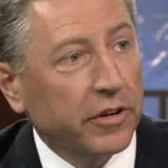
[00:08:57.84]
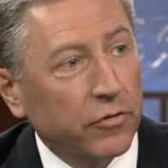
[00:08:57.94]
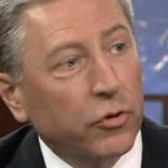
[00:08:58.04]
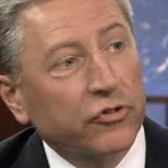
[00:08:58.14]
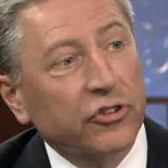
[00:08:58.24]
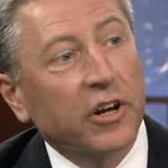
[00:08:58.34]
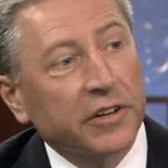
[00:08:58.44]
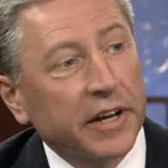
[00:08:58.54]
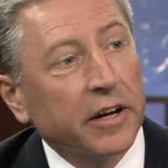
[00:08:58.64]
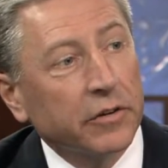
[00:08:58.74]
of course, shot
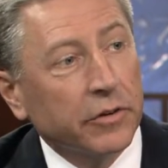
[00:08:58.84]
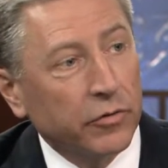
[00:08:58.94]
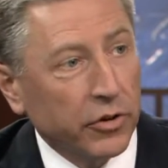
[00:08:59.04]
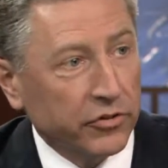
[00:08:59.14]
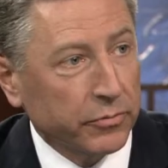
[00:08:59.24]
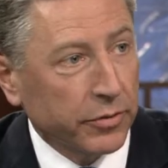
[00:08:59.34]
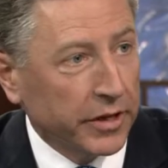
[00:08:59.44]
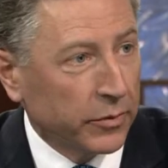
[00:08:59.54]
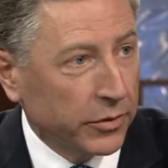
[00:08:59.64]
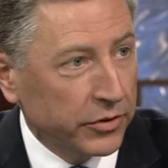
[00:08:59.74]
down a Russian
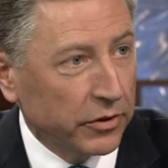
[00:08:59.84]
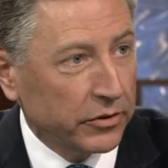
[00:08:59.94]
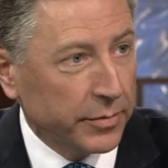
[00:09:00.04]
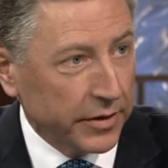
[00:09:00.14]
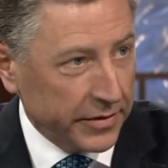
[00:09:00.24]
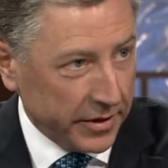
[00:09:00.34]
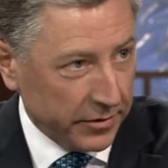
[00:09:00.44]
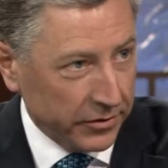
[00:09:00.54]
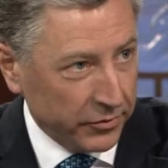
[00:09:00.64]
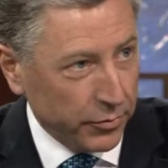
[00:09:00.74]
plane. We yes. talked about that
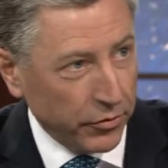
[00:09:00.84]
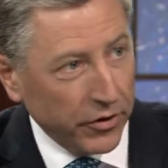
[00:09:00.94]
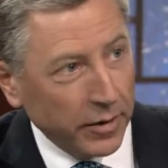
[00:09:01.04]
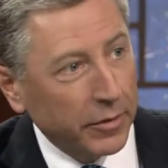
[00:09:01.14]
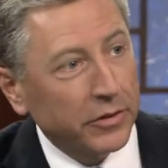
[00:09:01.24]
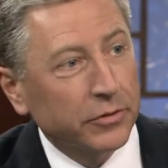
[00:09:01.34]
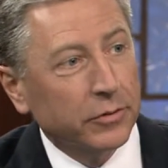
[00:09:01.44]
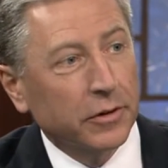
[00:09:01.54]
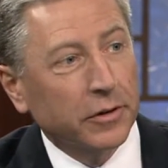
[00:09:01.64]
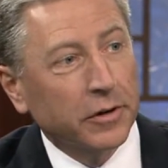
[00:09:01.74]
on this program not too
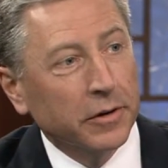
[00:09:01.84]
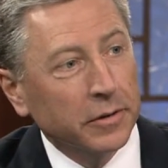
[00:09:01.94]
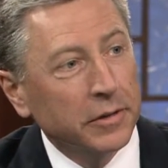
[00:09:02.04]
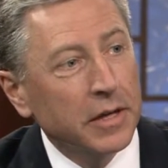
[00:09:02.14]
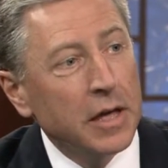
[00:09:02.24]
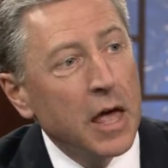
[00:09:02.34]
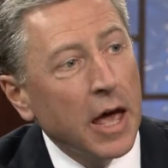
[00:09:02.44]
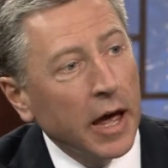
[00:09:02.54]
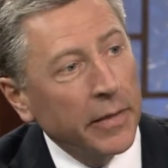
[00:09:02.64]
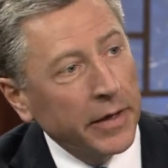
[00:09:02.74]
long ago.
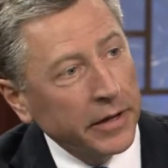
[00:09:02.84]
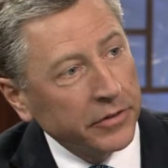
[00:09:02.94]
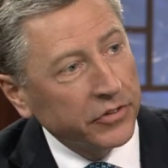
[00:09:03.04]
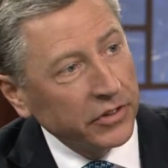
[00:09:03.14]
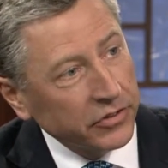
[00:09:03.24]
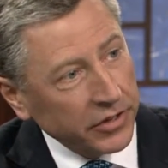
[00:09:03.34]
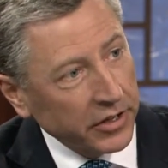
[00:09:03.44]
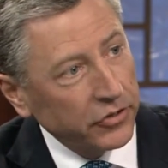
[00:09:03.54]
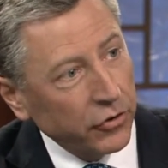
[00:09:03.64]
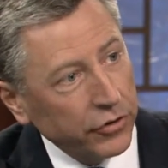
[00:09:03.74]
And then since
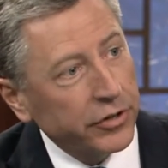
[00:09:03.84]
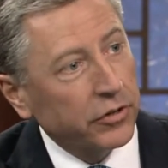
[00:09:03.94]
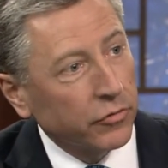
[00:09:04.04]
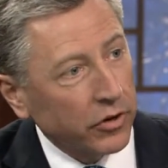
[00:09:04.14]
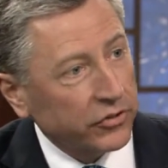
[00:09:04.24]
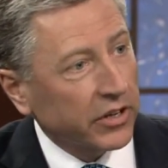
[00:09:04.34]
then, Turkey and Russia